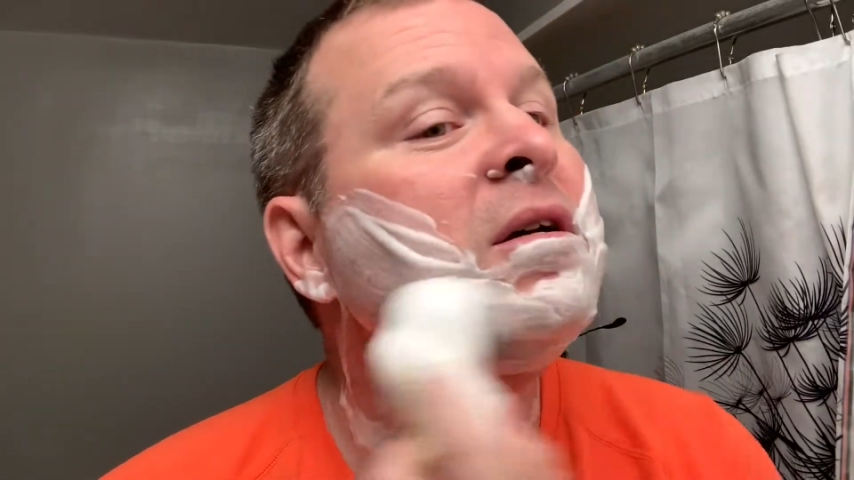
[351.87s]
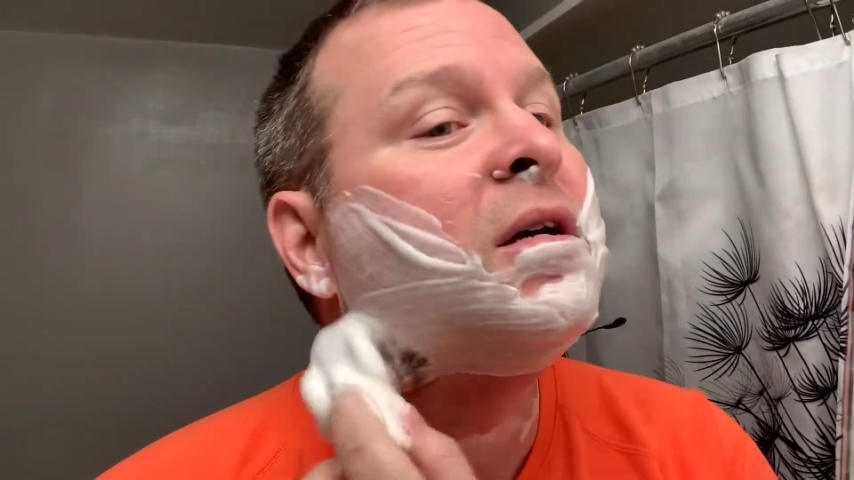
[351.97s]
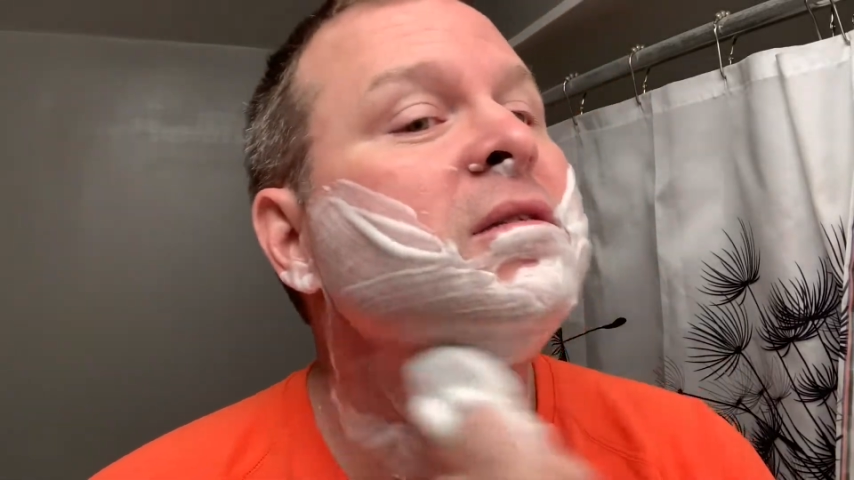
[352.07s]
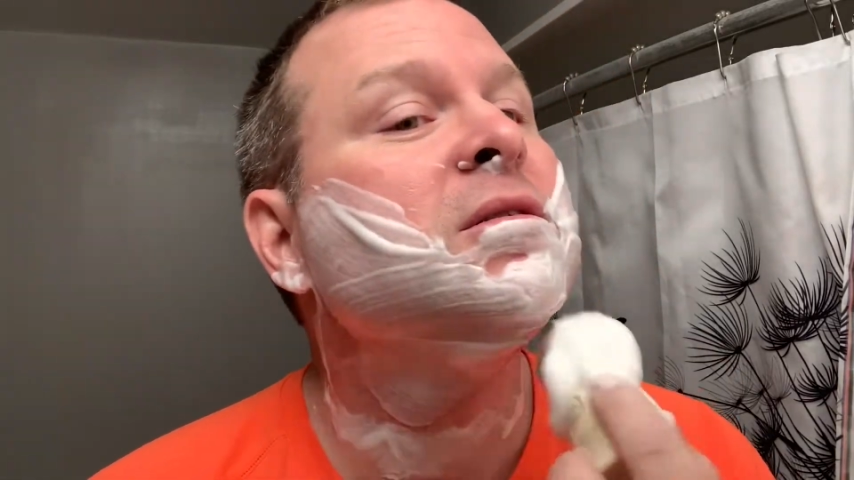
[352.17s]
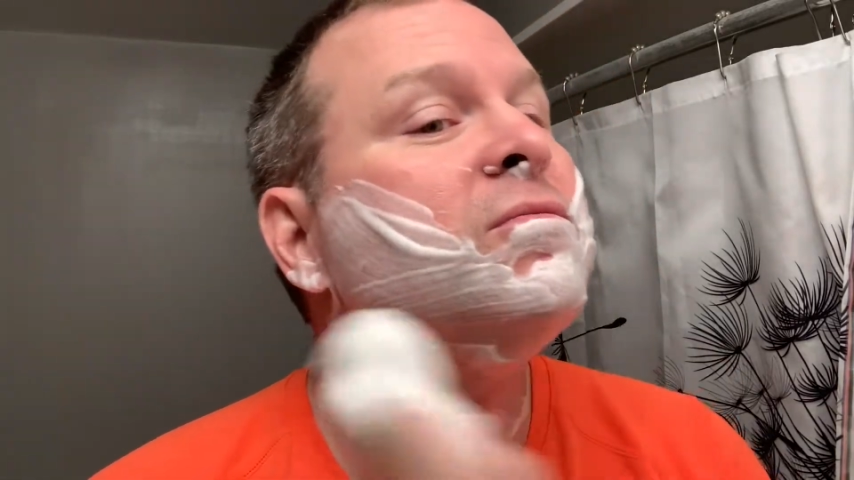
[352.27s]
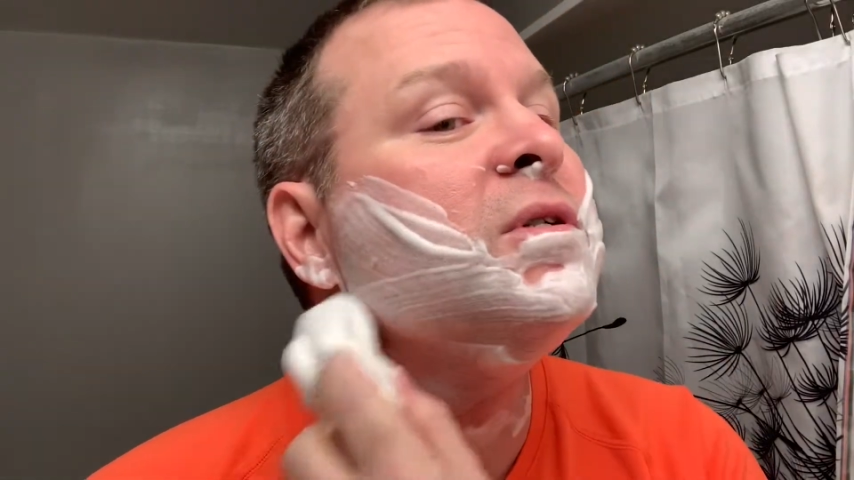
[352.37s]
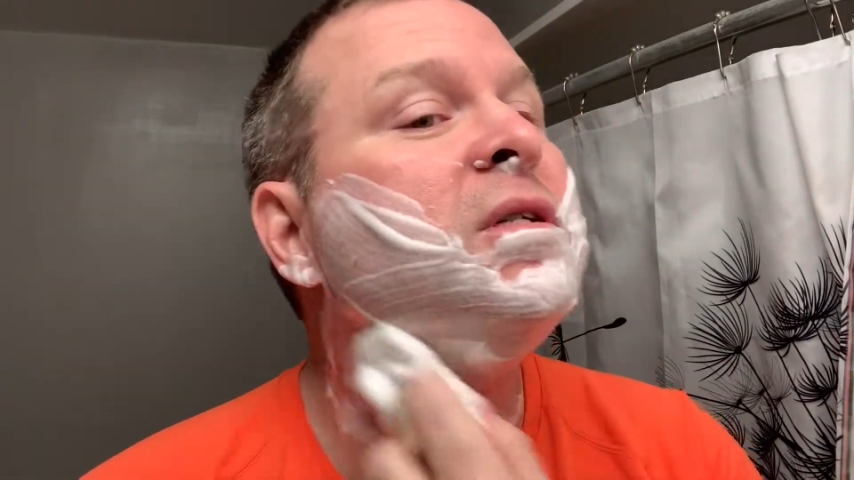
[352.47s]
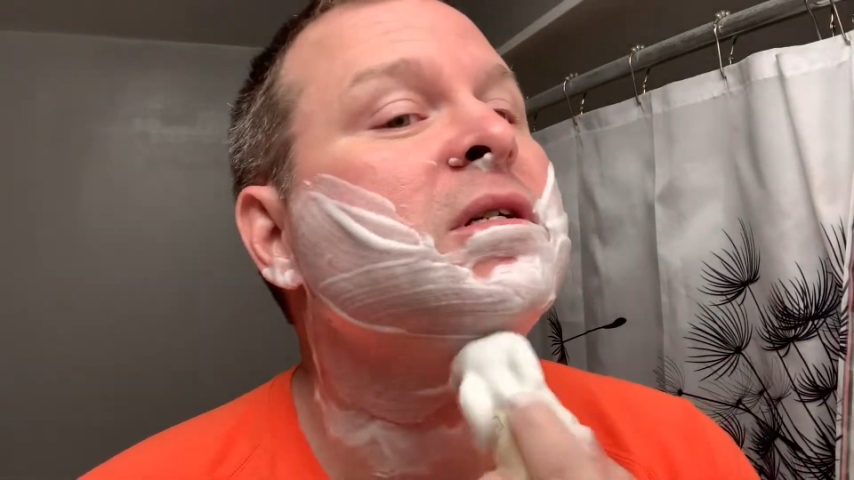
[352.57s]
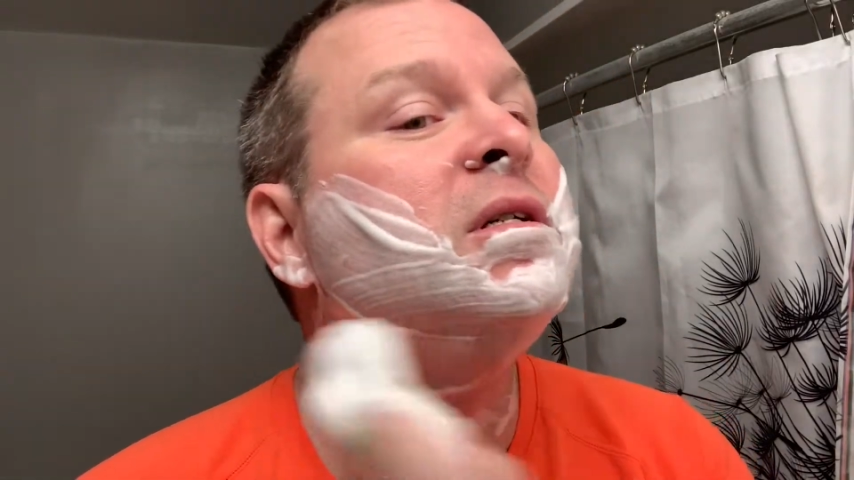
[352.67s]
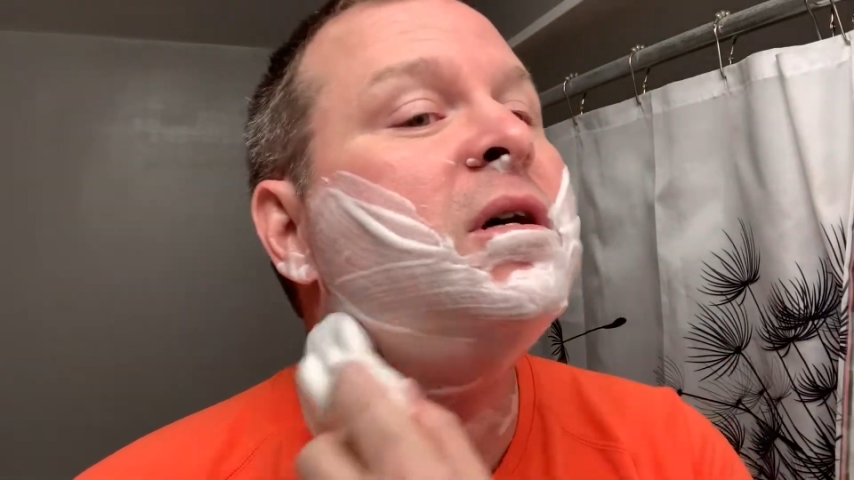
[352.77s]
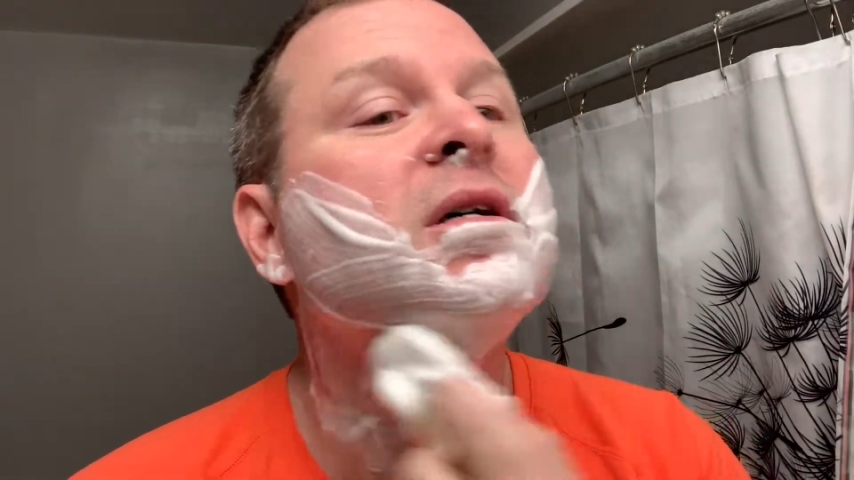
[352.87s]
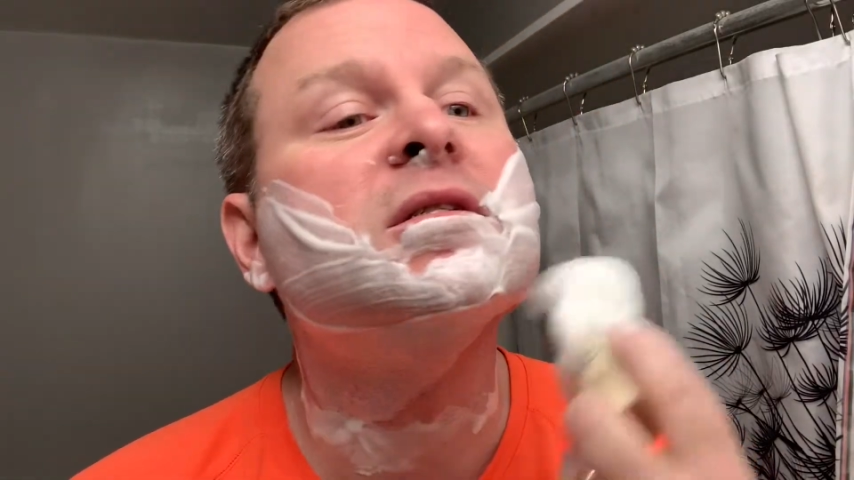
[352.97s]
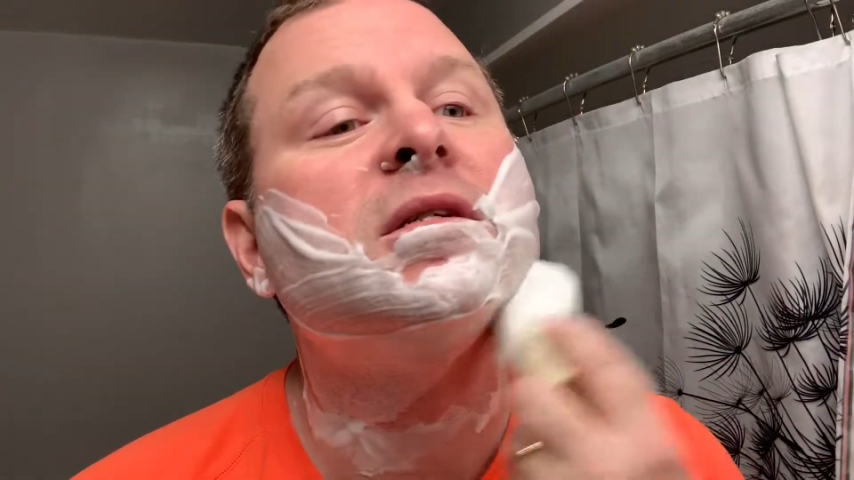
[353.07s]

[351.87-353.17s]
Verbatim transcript: It's really nice